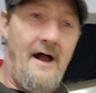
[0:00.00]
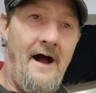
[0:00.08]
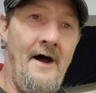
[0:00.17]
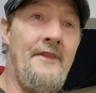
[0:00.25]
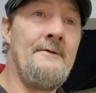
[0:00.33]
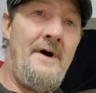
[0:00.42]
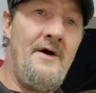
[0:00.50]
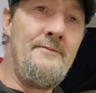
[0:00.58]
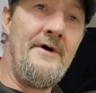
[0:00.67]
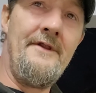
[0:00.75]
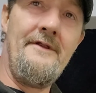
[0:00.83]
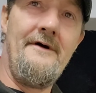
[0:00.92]
at the
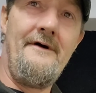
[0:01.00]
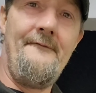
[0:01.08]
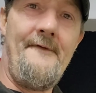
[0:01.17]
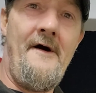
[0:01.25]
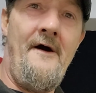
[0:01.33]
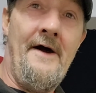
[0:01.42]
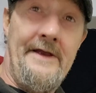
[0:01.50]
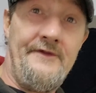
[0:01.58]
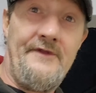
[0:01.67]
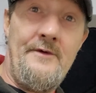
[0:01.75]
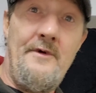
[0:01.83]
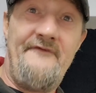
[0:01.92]
moment I could
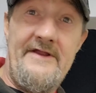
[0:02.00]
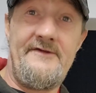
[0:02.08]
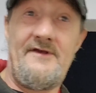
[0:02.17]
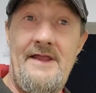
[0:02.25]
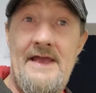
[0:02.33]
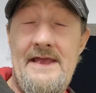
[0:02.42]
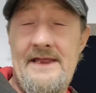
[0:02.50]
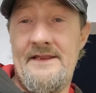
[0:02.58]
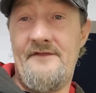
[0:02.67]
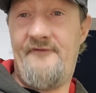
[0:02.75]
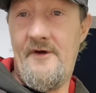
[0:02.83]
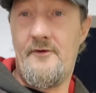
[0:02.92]
do with insulating
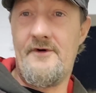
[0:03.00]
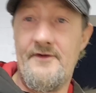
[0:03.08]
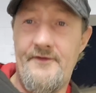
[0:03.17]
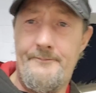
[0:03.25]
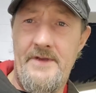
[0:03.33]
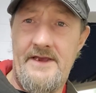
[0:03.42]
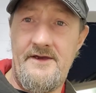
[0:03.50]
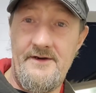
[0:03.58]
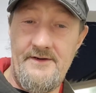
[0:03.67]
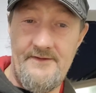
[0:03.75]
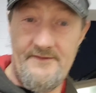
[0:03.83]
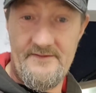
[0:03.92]
the filters,
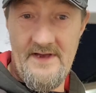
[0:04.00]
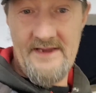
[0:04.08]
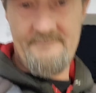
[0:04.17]
because at